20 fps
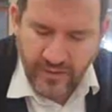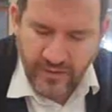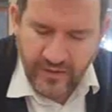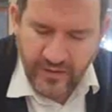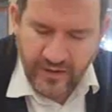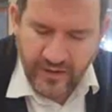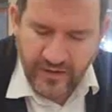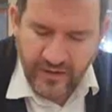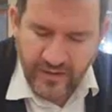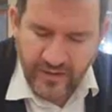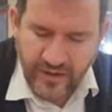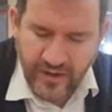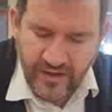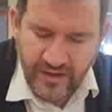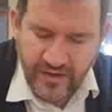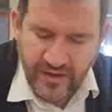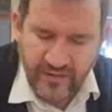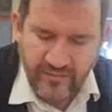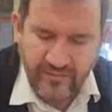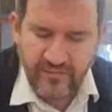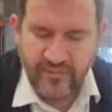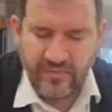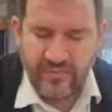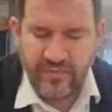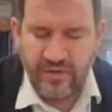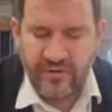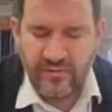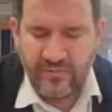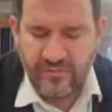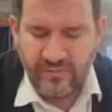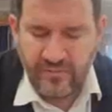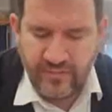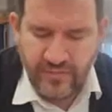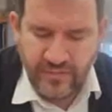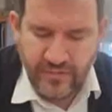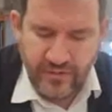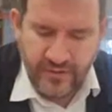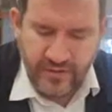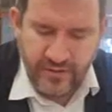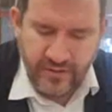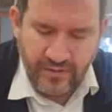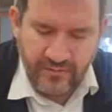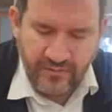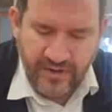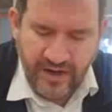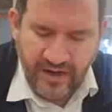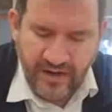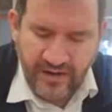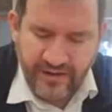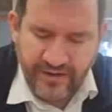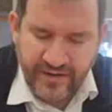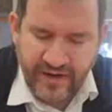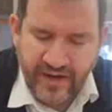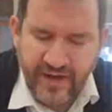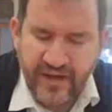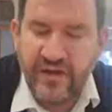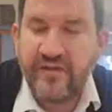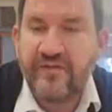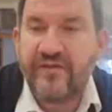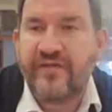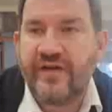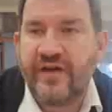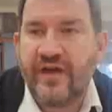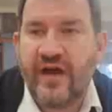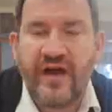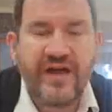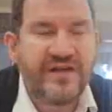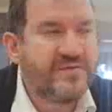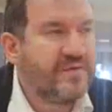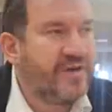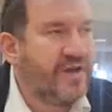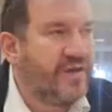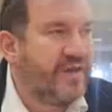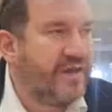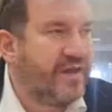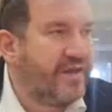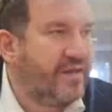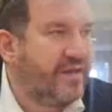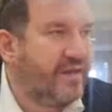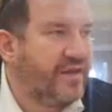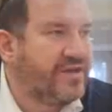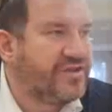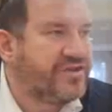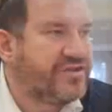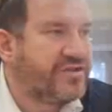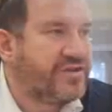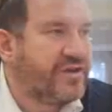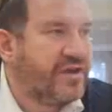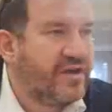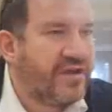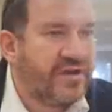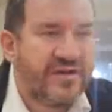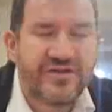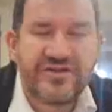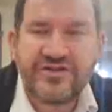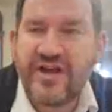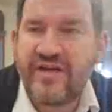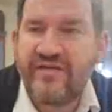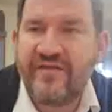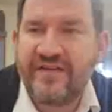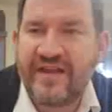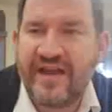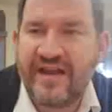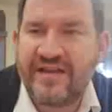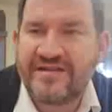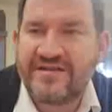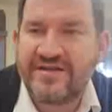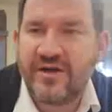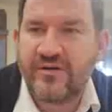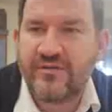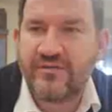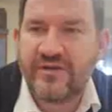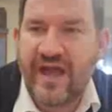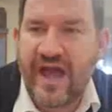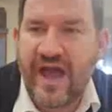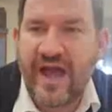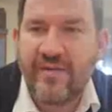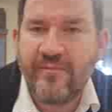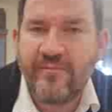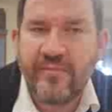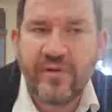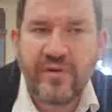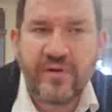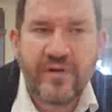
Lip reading: Leichen Gailim Lemachane Levia. As we know, that each Shevet had its own camp.